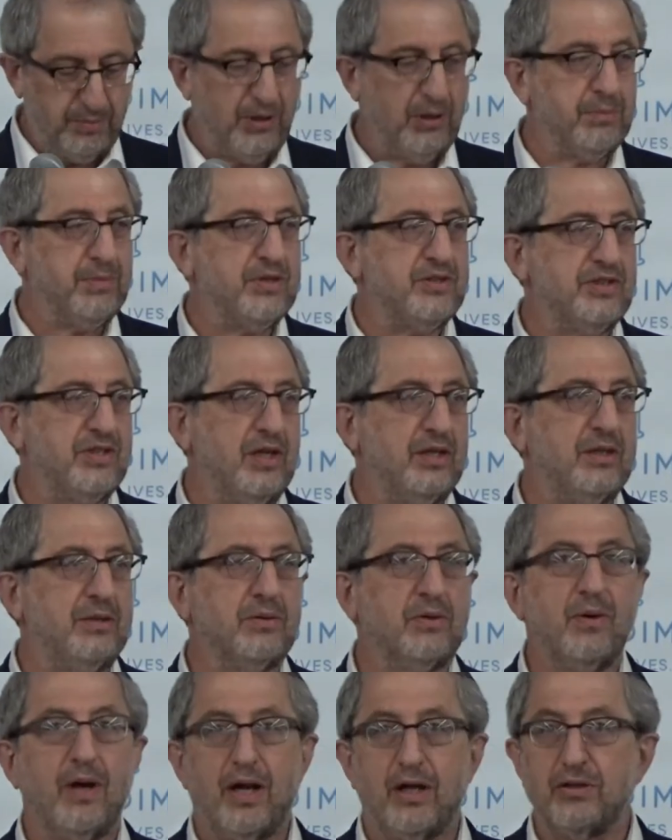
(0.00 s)
Perlman said,
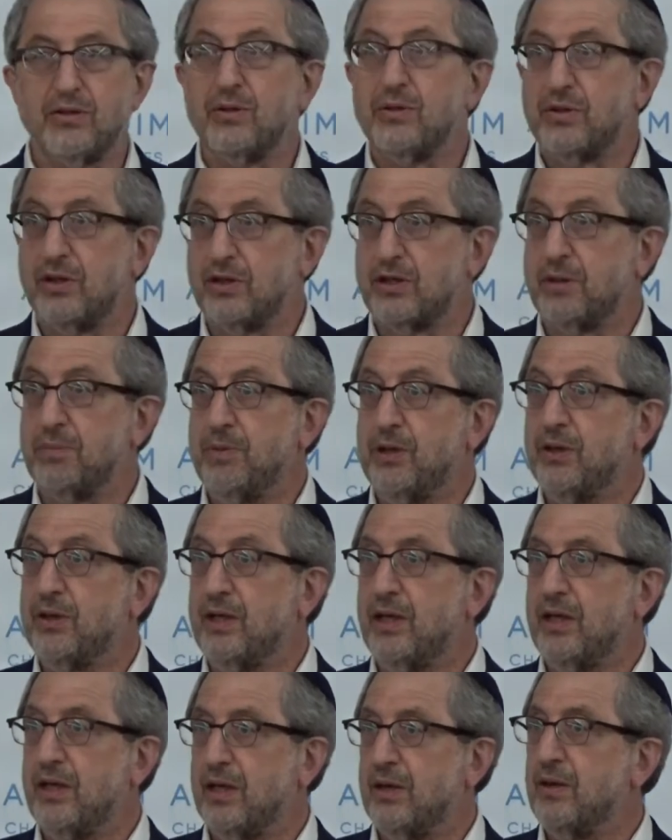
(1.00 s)
and gratitude to the
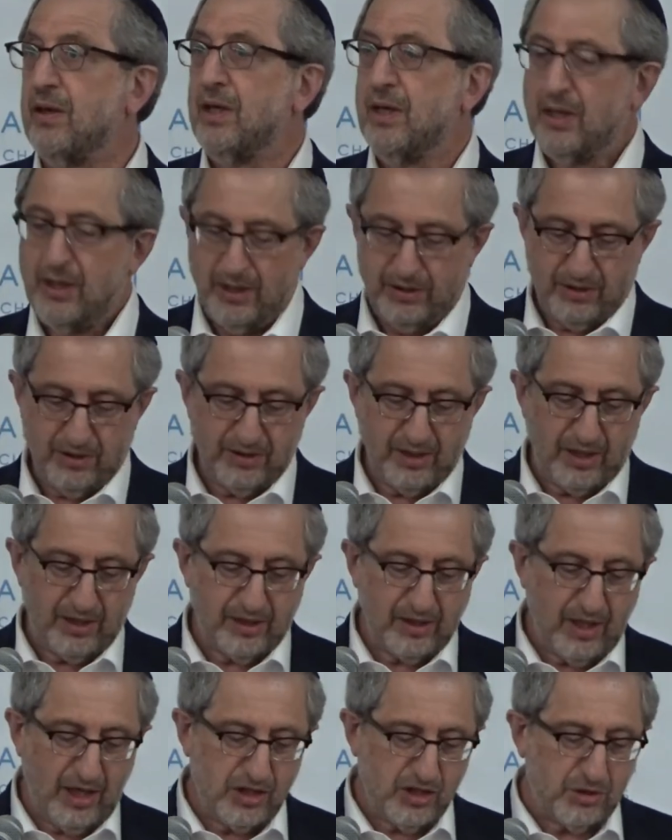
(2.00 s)
community here, to
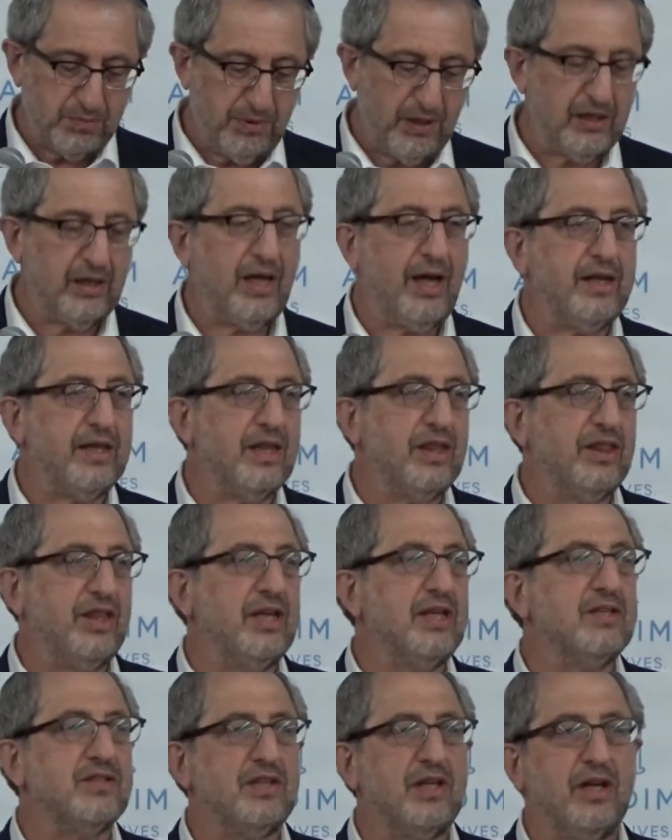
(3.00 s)
dedication, but a lot of the
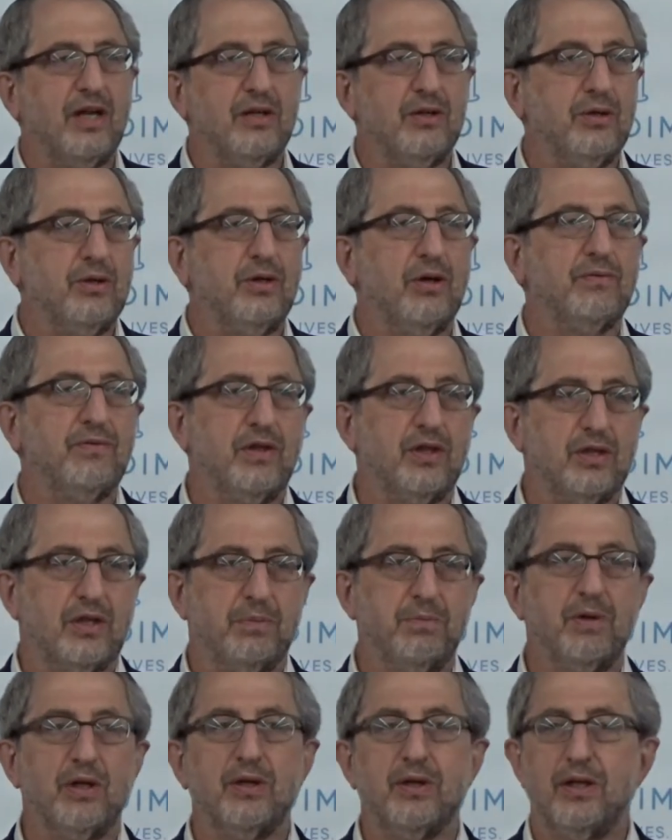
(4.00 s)
things that I heard over the
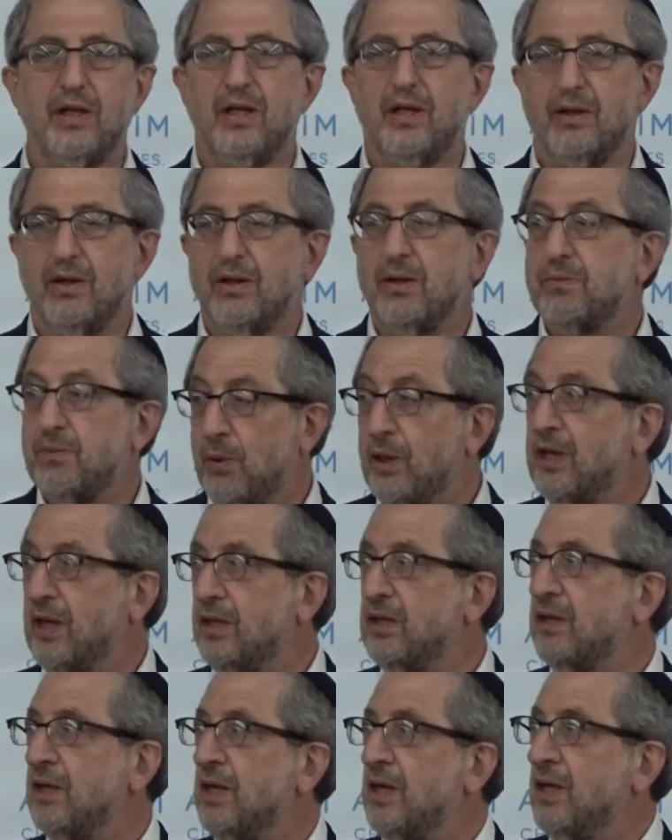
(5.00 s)
community uh,
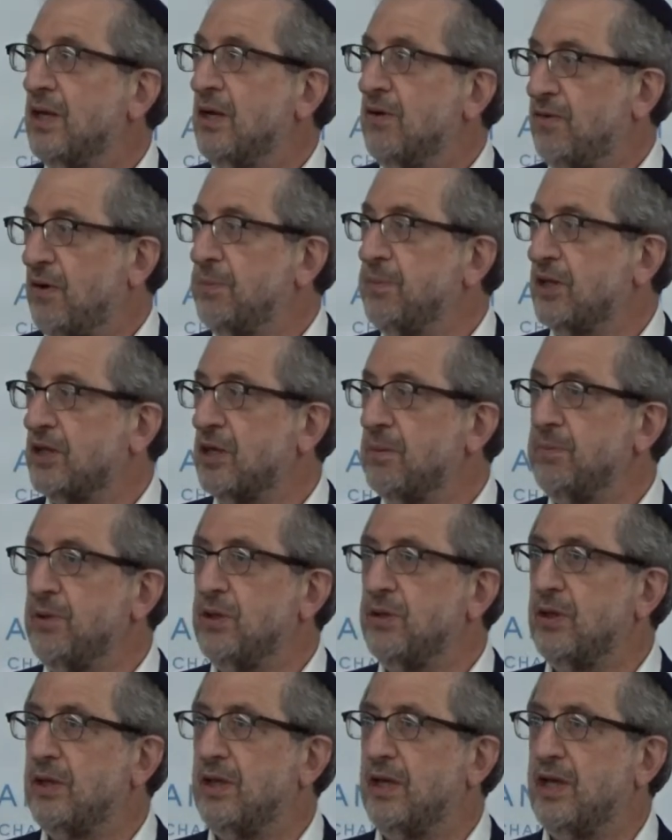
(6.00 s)
weekend from the
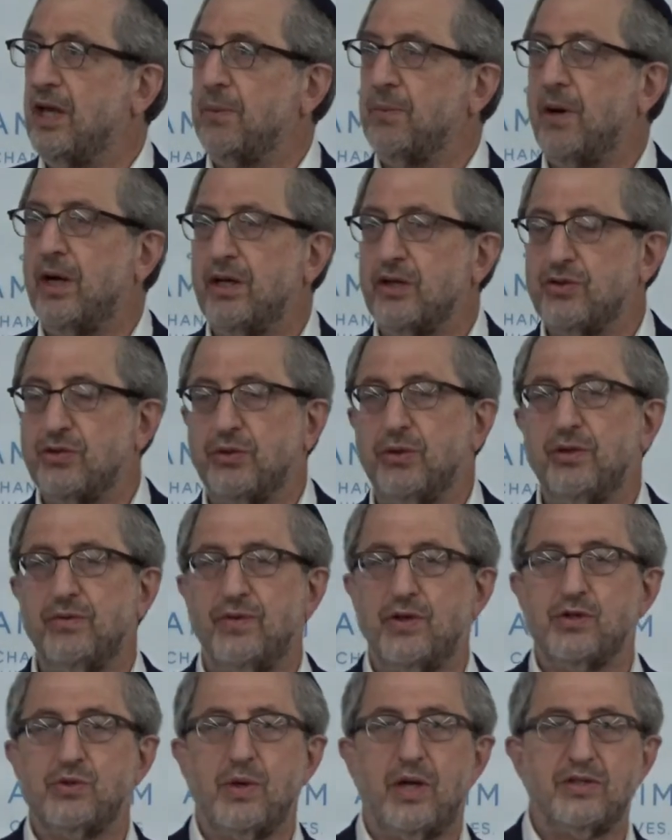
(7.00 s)
community, and I want to sort
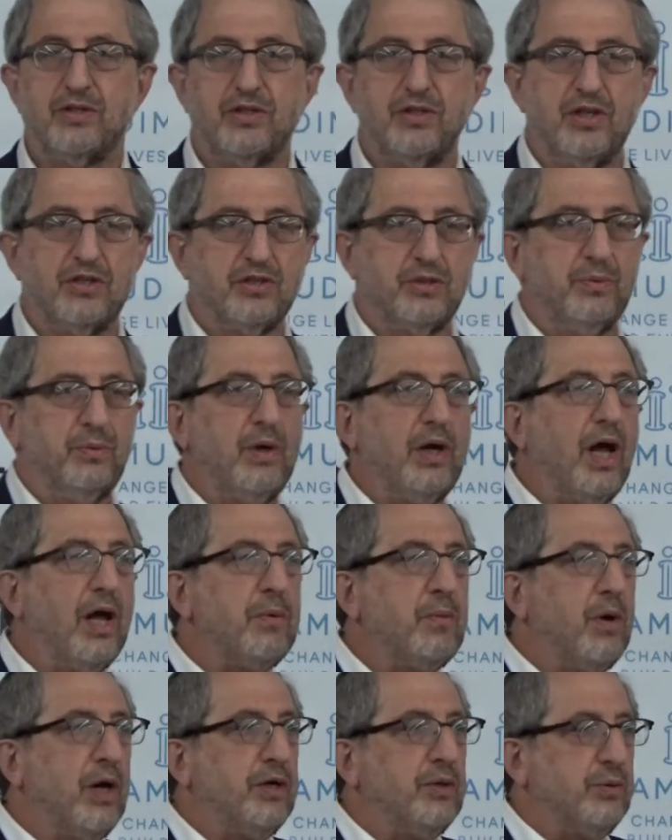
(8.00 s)
of address this. And what
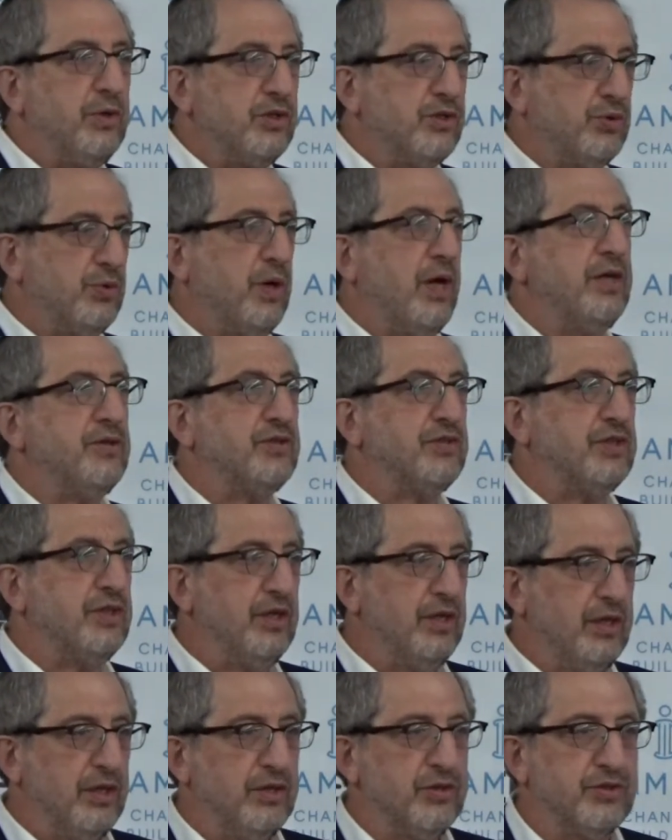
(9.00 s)
I want to
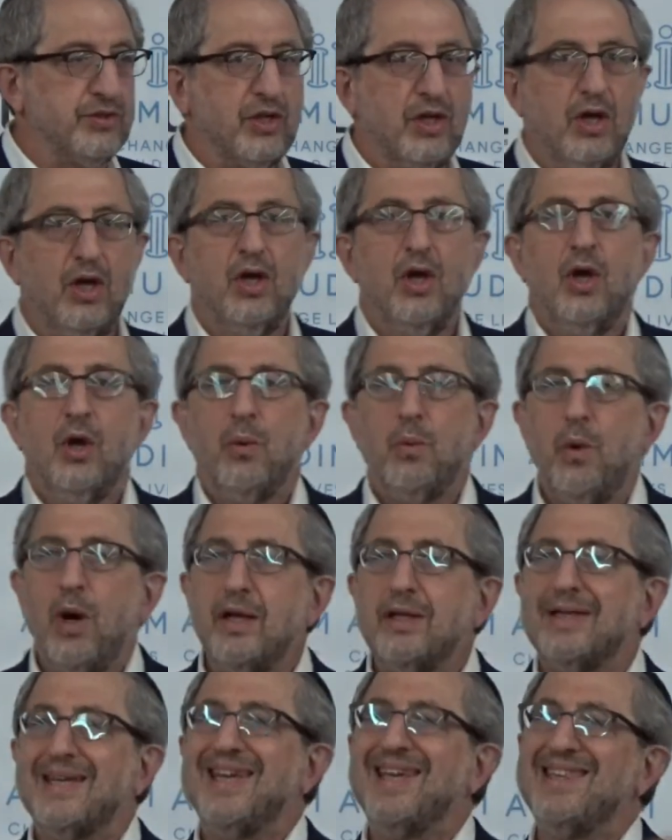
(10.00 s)
address is
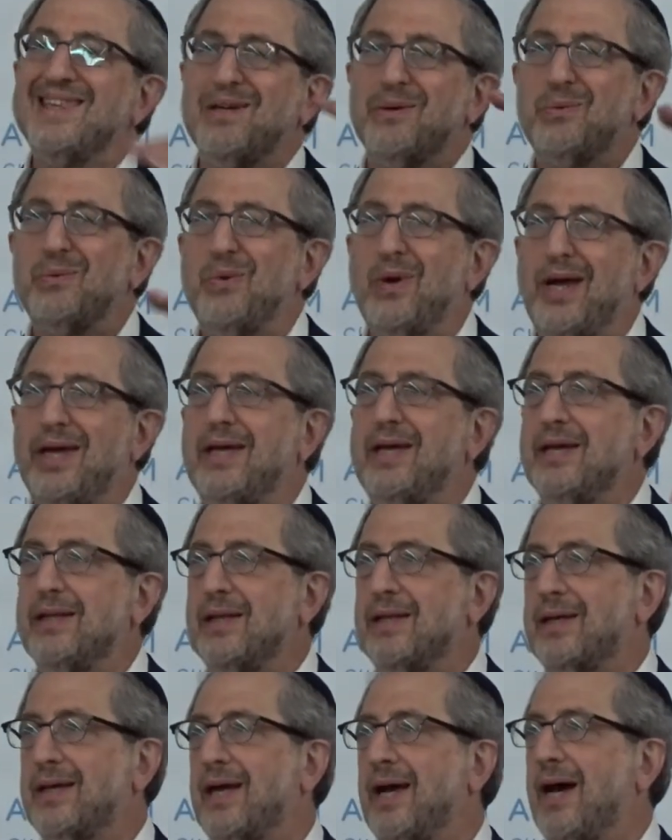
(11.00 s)
what can the
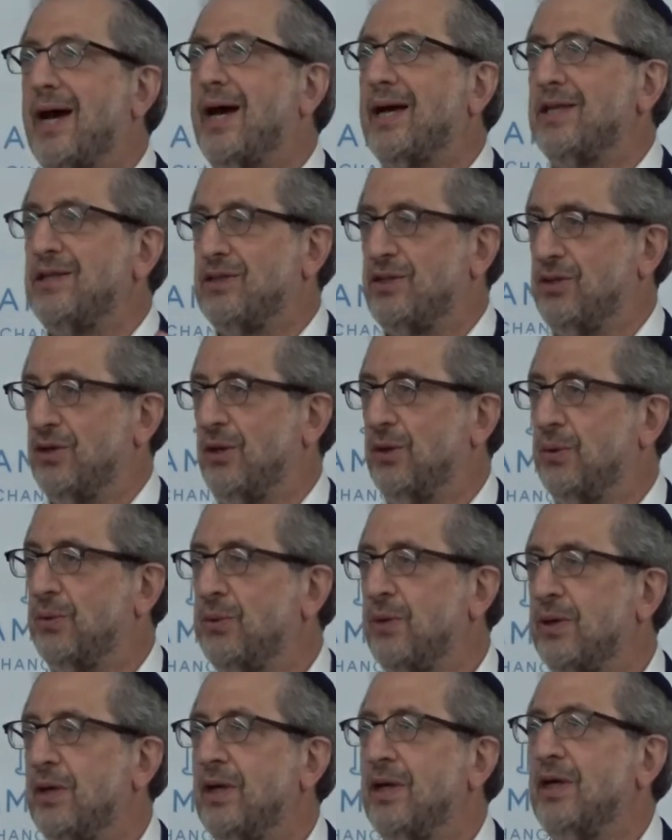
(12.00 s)
regular guy
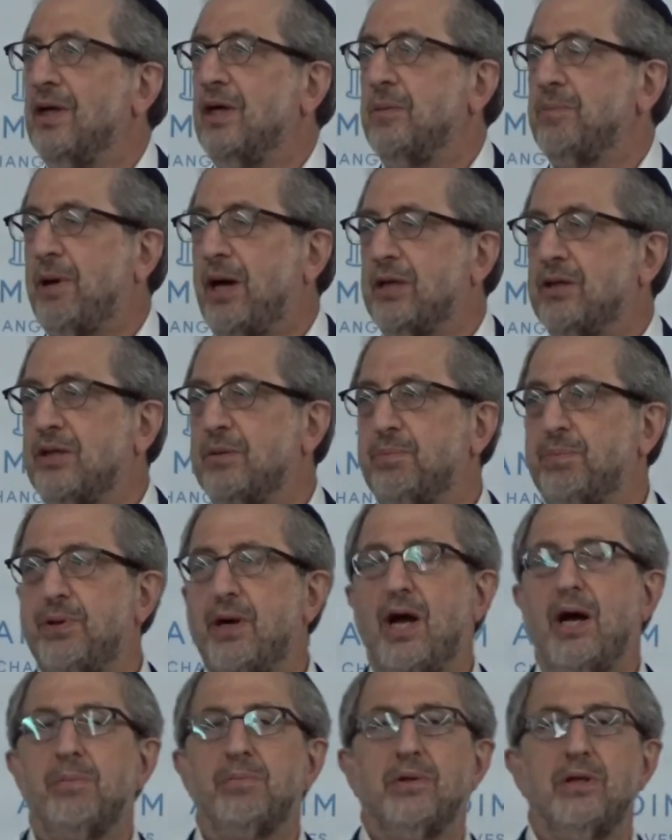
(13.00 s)
do about the
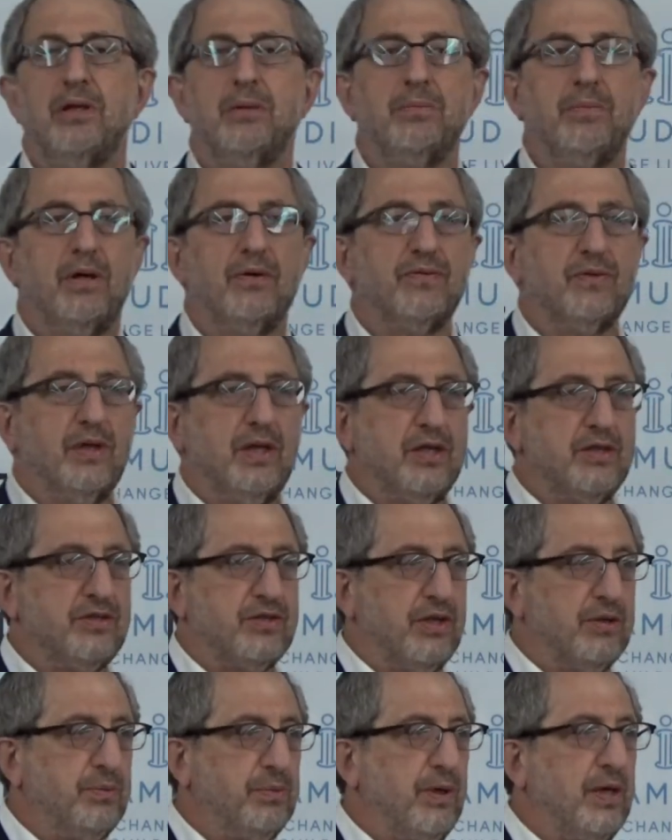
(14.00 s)
problem of
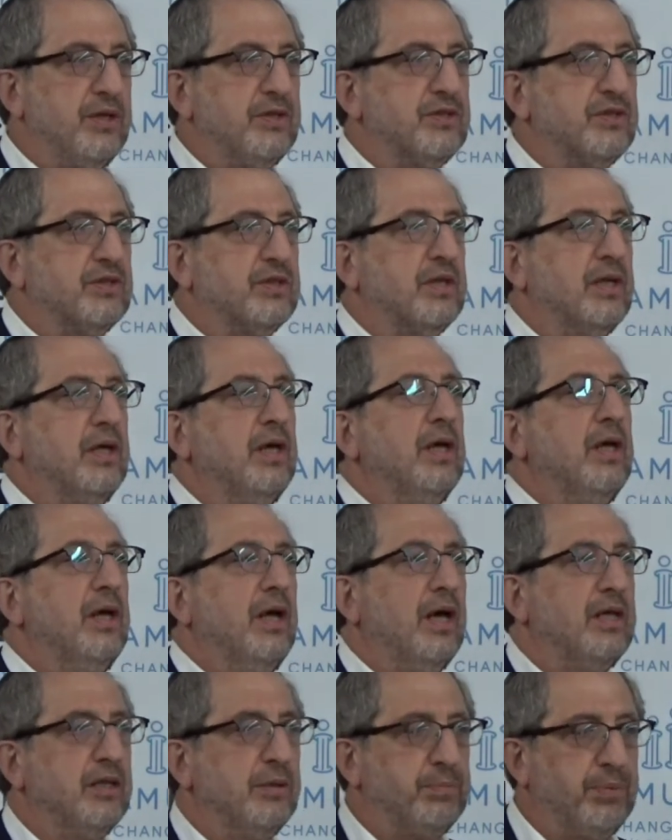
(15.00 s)
kids at risk
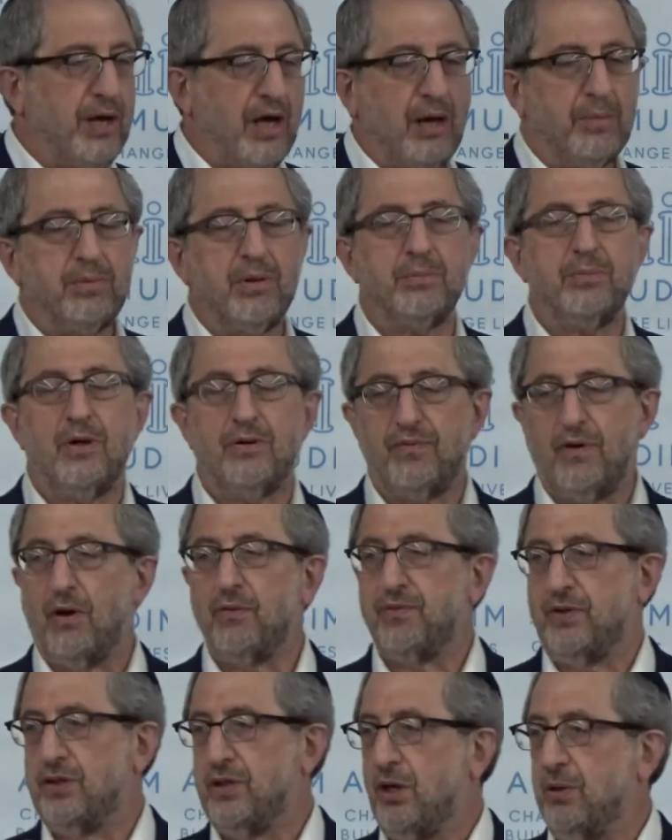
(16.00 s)
and the problem of
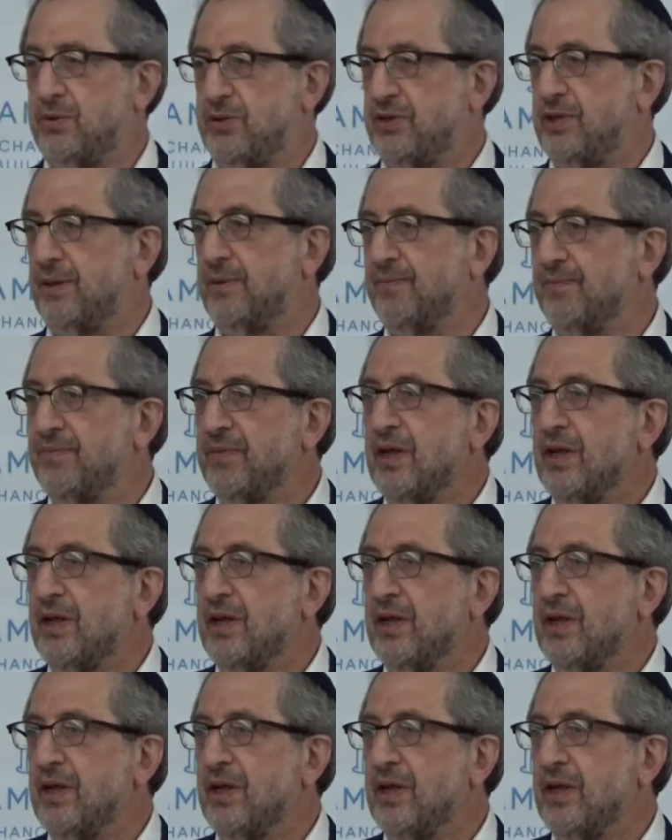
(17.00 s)
overdosing?